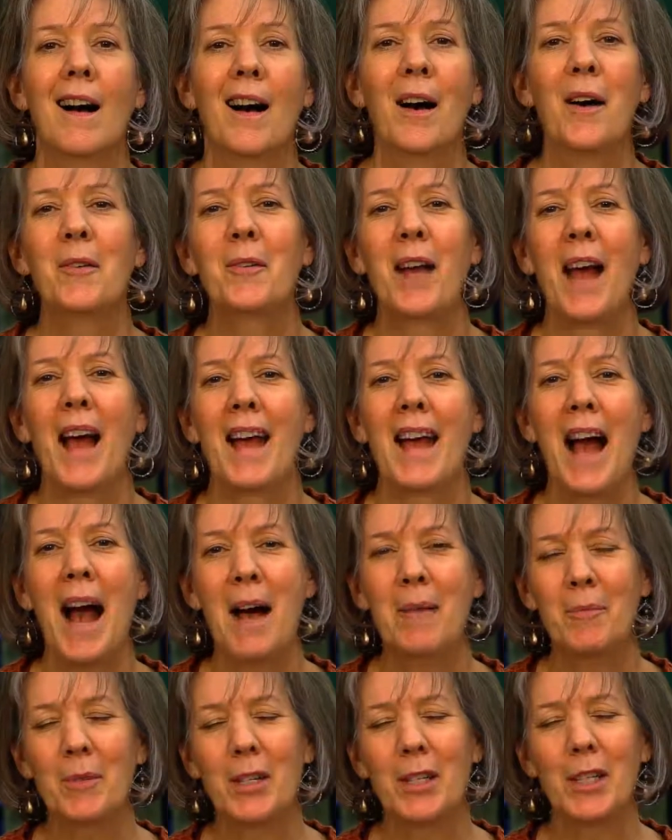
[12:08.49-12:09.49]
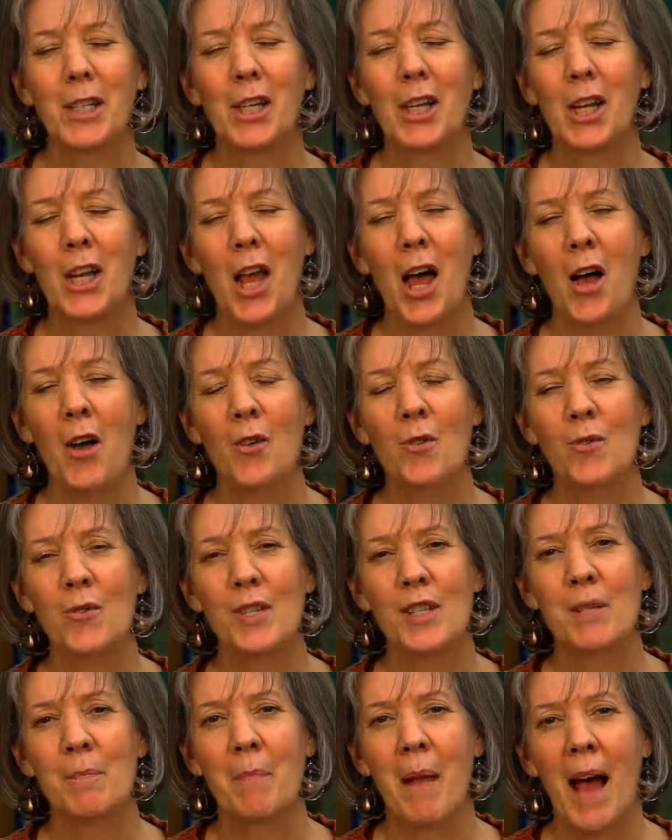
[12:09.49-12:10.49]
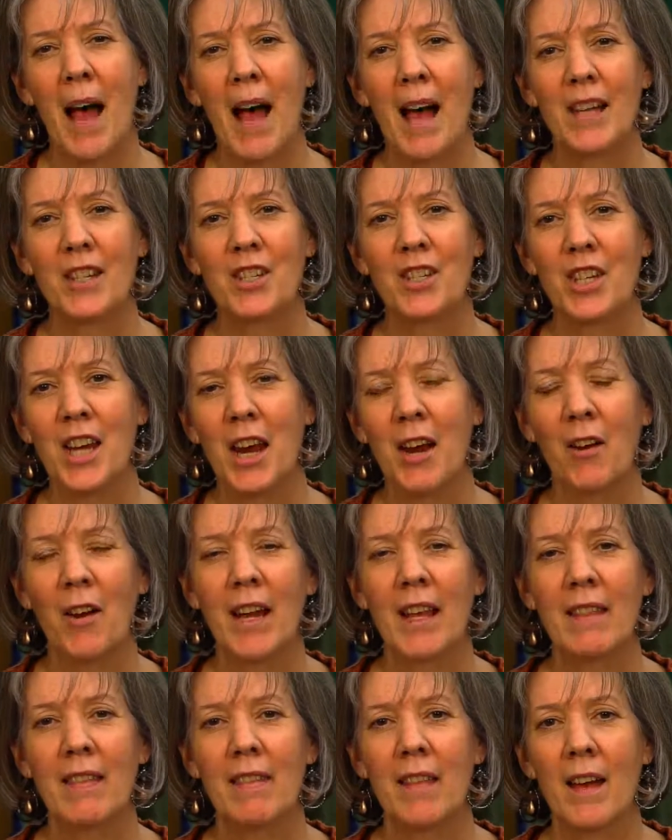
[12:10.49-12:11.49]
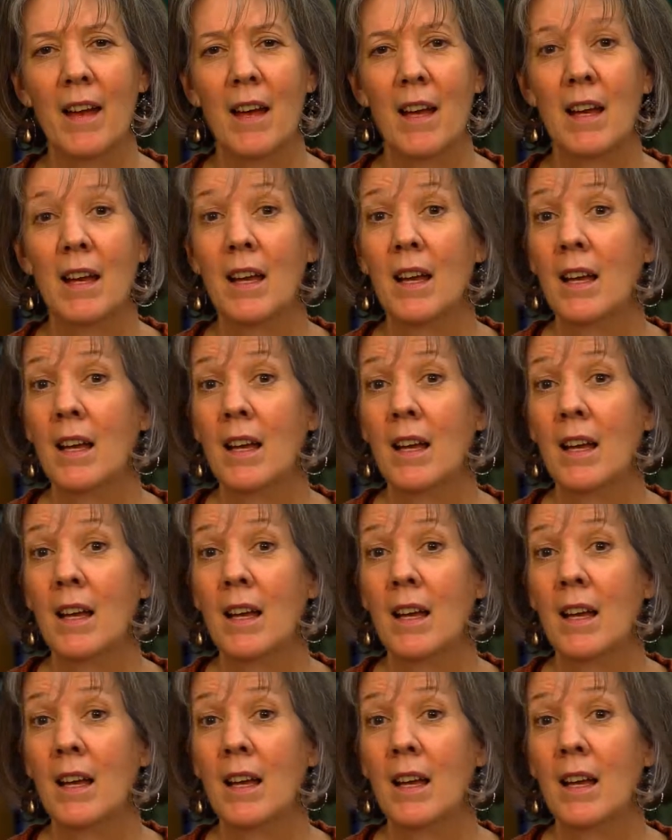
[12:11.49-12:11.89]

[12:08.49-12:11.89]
Okay, I'm going to close by sharing the